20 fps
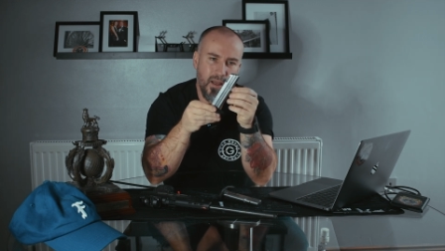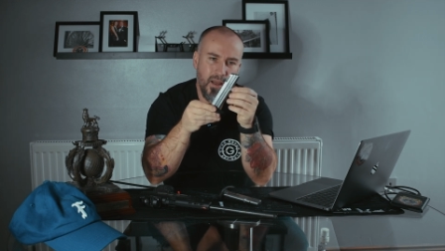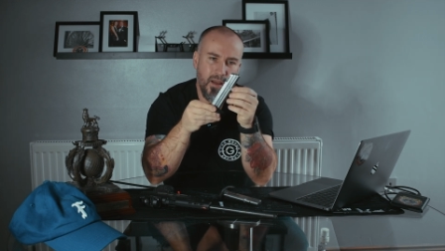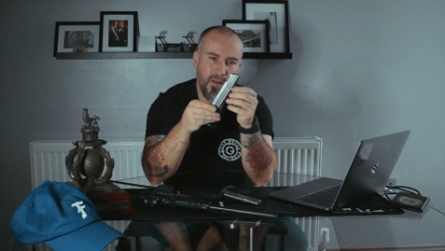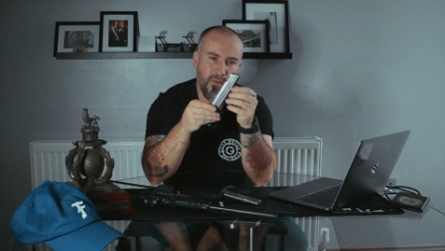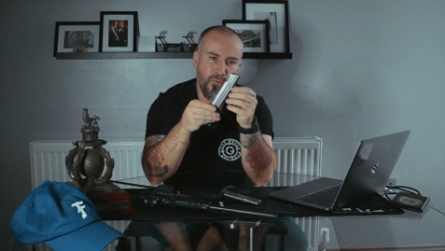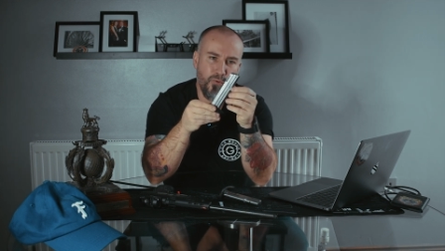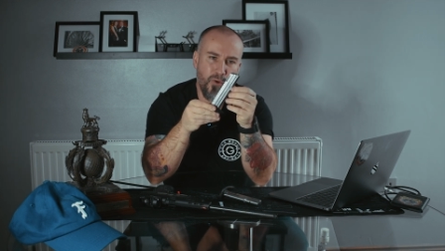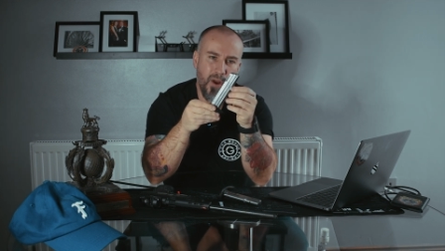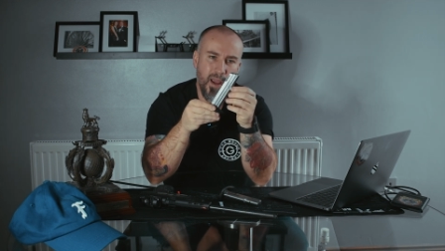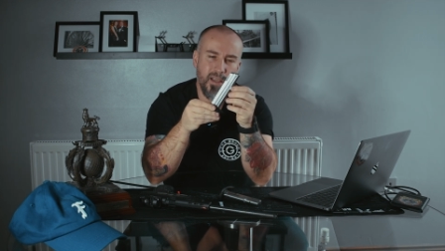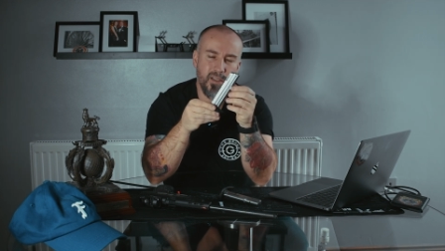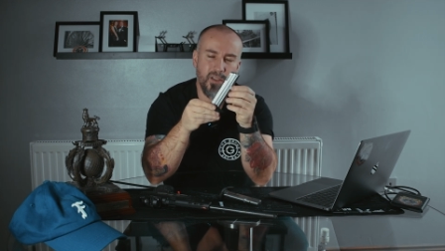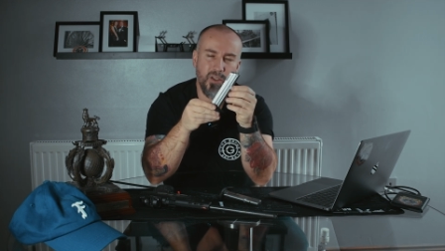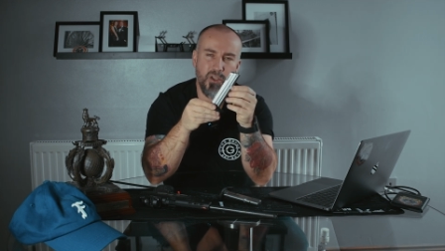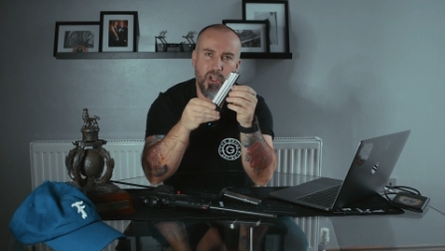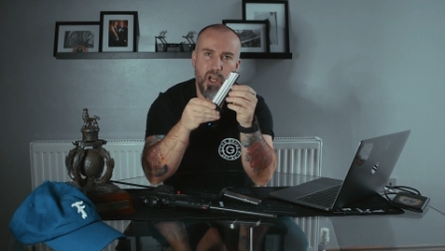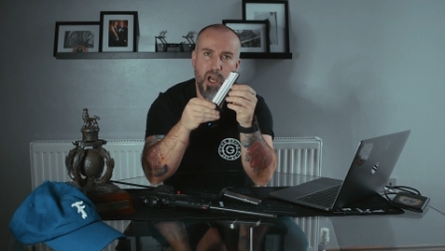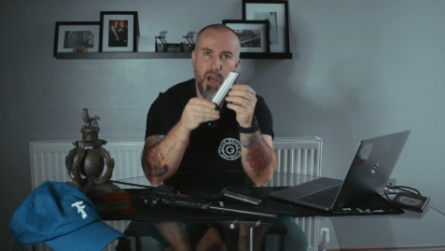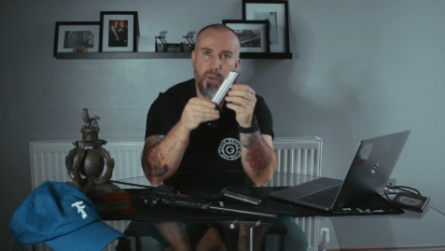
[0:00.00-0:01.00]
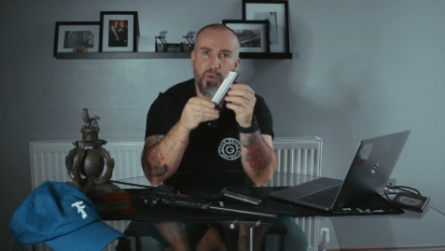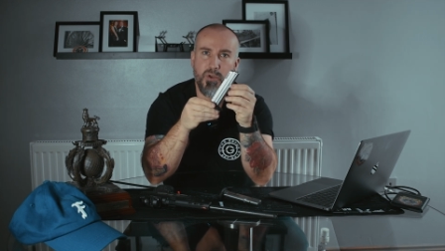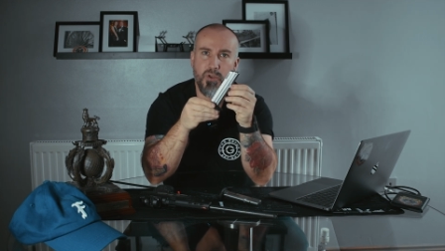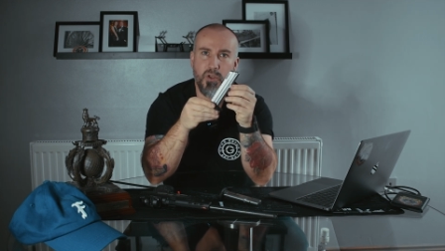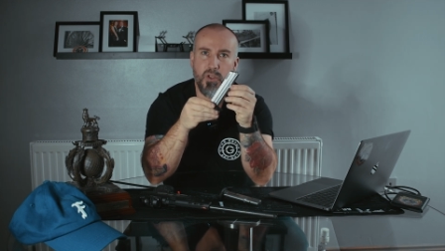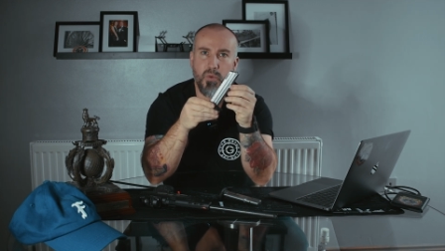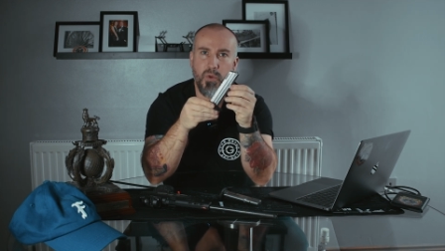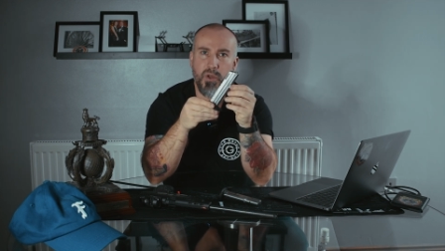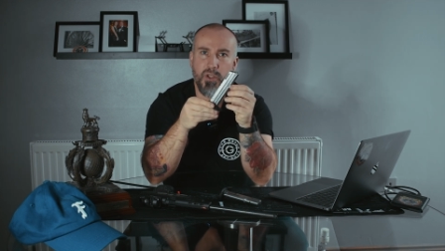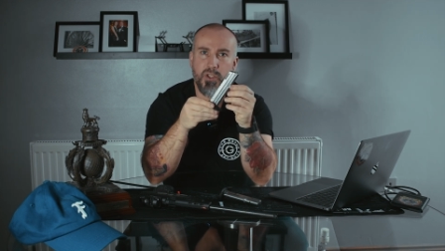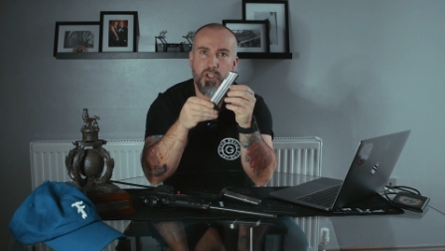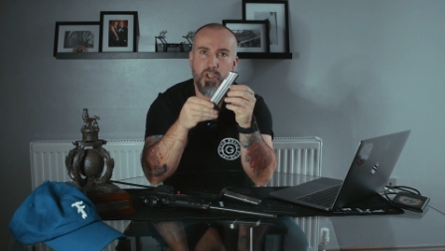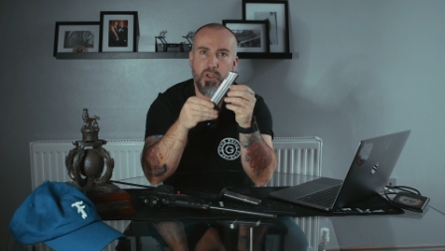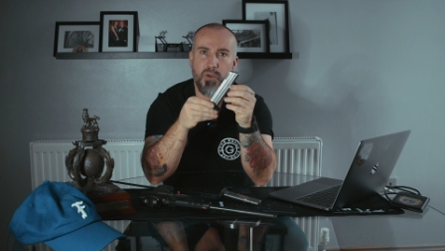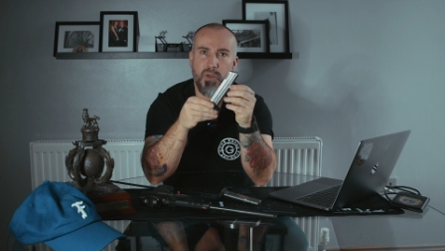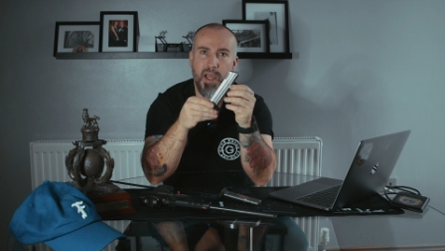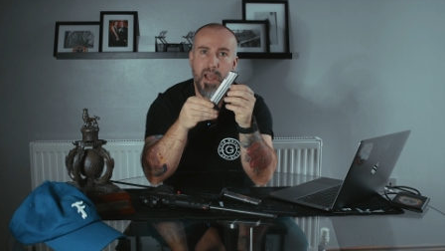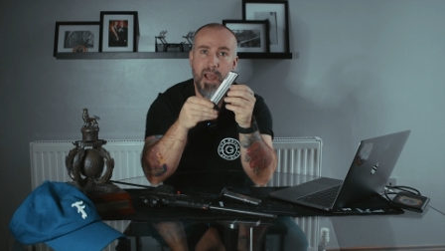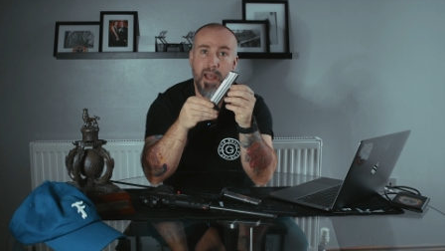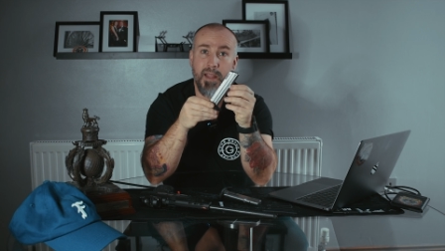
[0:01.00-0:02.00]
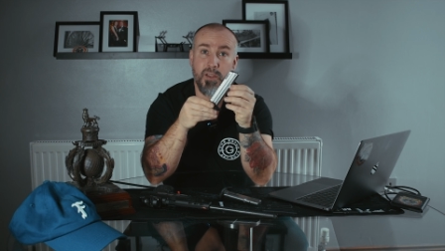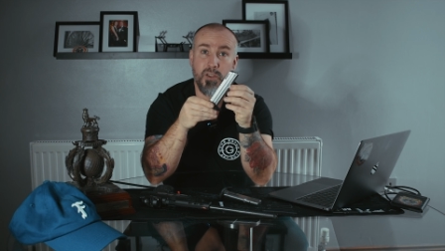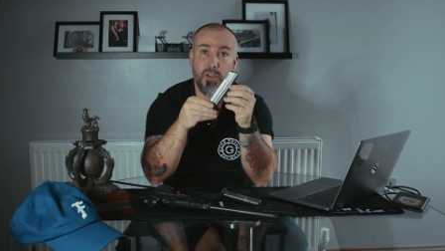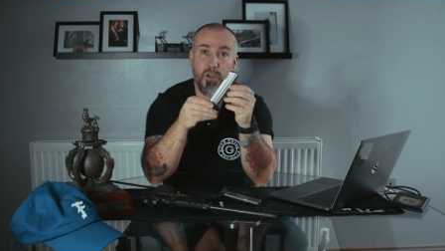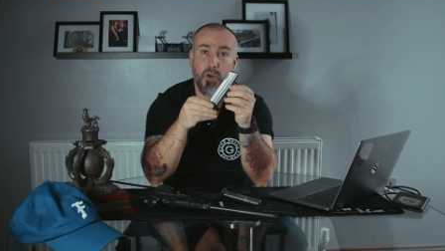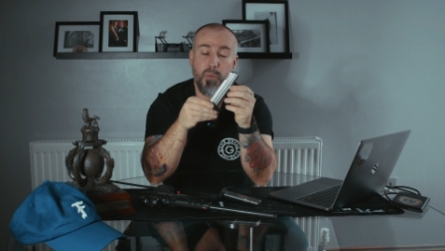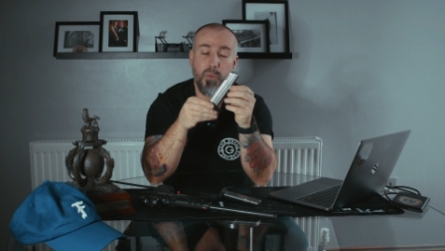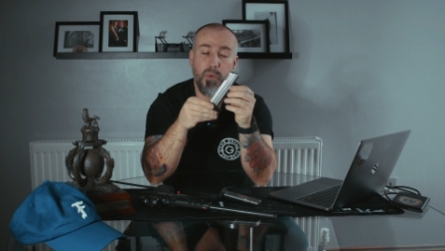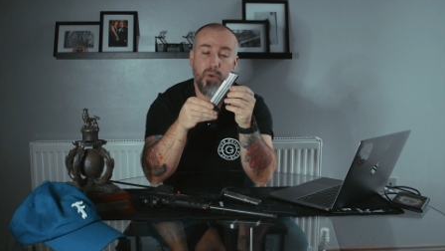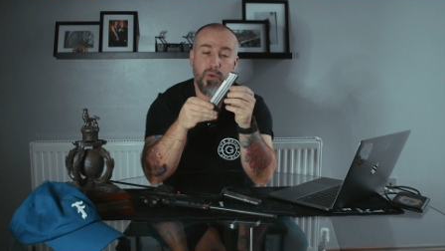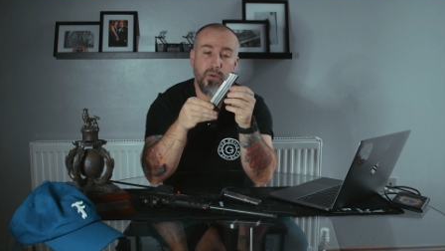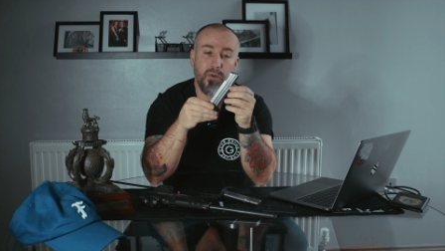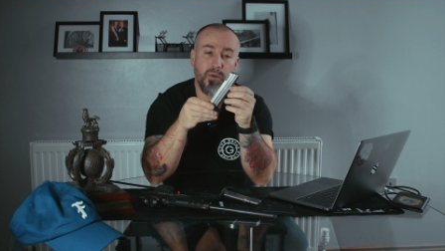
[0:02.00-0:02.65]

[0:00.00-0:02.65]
and razor sharp, and just want to chew your hands up.